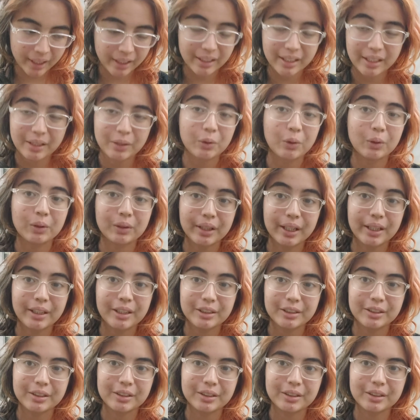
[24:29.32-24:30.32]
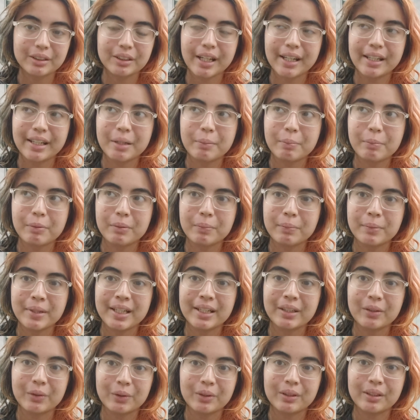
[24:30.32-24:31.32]
did contact the church, and they put me
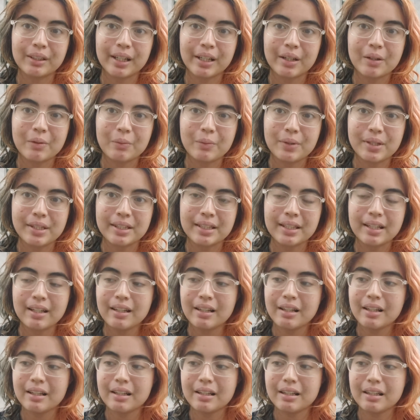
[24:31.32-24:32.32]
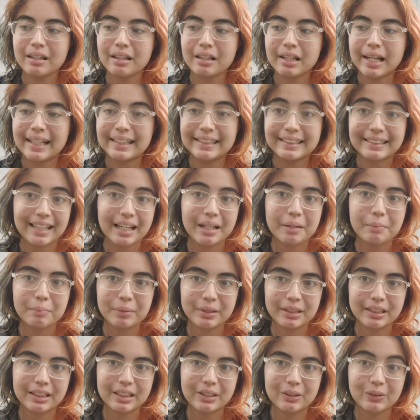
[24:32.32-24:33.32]
in contact with the exact
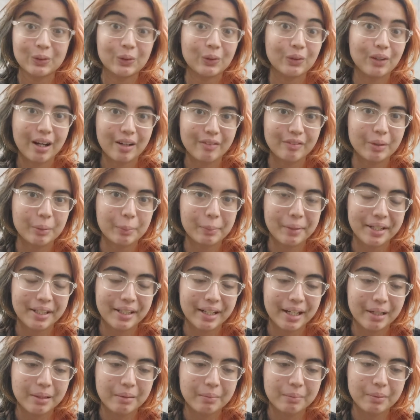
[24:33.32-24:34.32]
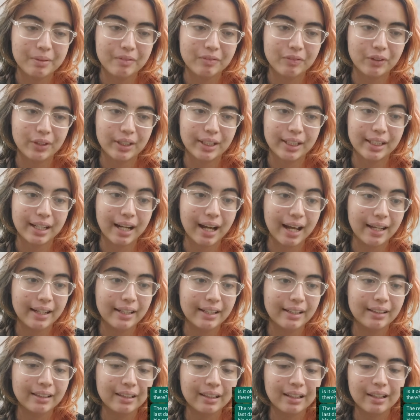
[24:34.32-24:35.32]
person who looked after my dad before he died.
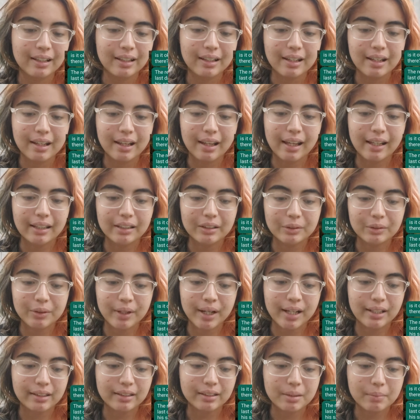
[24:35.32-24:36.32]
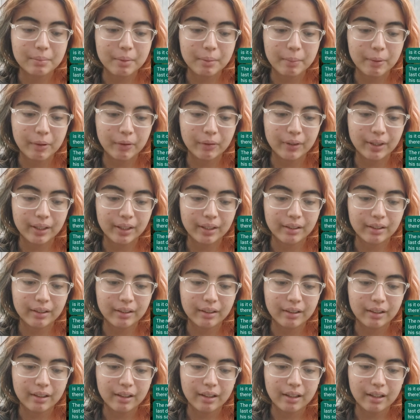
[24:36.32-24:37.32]
And so I asked him about it,
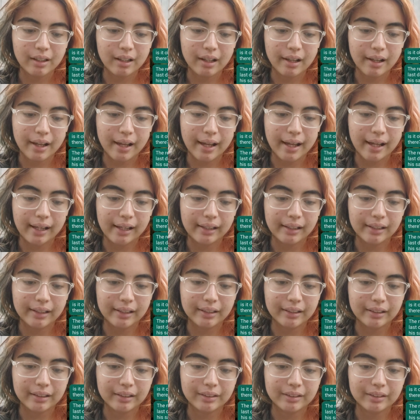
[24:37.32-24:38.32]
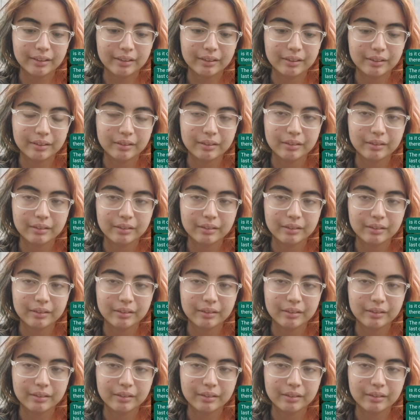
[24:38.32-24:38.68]
and